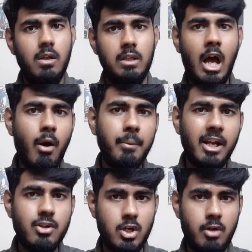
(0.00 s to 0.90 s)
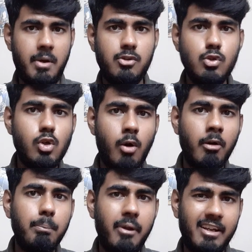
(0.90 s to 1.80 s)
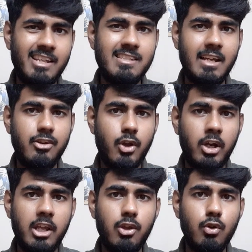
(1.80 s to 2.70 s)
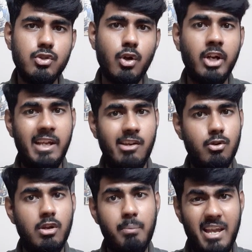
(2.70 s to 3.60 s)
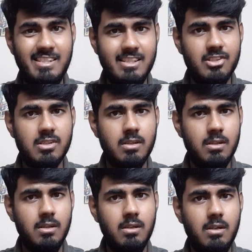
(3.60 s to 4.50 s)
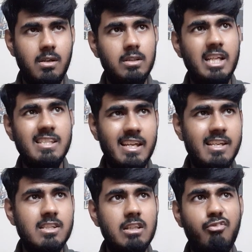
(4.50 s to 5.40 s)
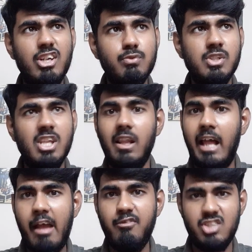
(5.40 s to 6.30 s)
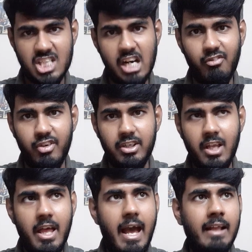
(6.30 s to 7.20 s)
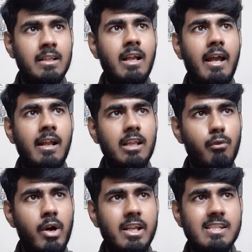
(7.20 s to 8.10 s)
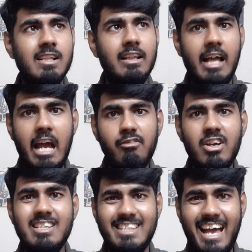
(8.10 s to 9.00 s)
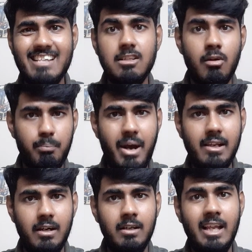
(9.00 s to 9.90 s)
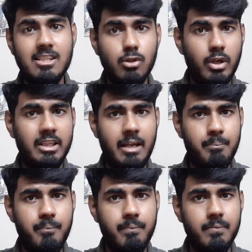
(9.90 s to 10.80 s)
Now I'm gonna talk about two common plugins that you're gonna use on a day-to-day basis. The first one is a live server, and then another one is live SASS compiler. Let's look at them.